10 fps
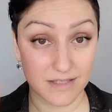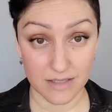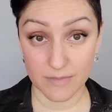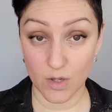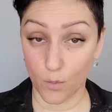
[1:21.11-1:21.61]

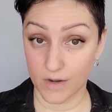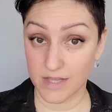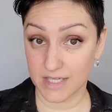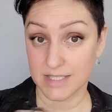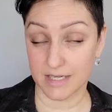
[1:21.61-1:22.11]
Sometimes I'll wear
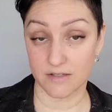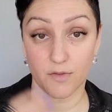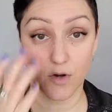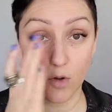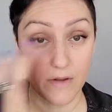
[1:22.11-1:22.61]
these sticks on
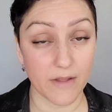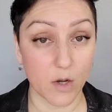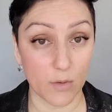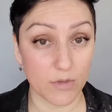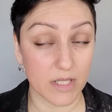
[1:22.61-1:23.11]
their own and then
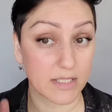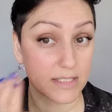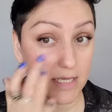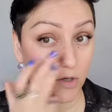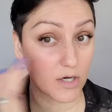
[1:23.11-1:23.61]
go in with
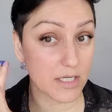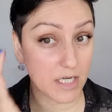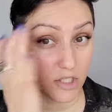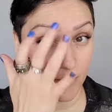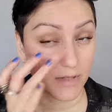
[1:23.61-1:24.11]
concealer and
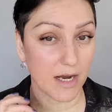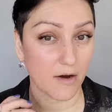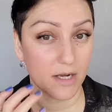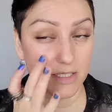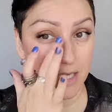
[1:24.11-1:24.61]
touch up in the
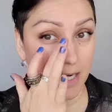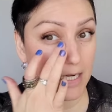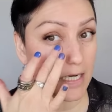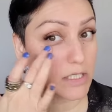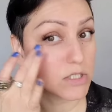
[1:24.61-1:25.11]
areas that I
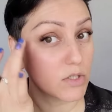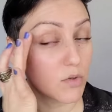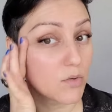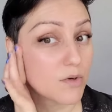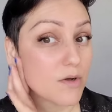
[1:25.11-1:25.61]
need
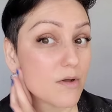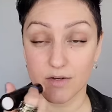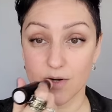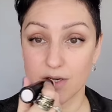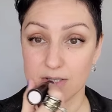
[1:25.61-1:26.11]
to. These
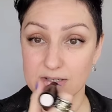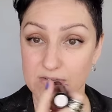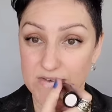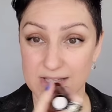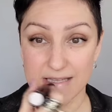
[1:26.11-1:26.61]
are great also
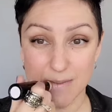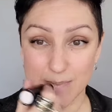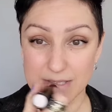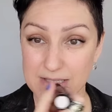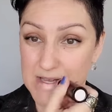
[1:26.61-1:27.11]
for the
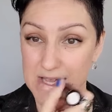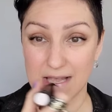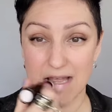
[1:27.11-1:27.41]
lips.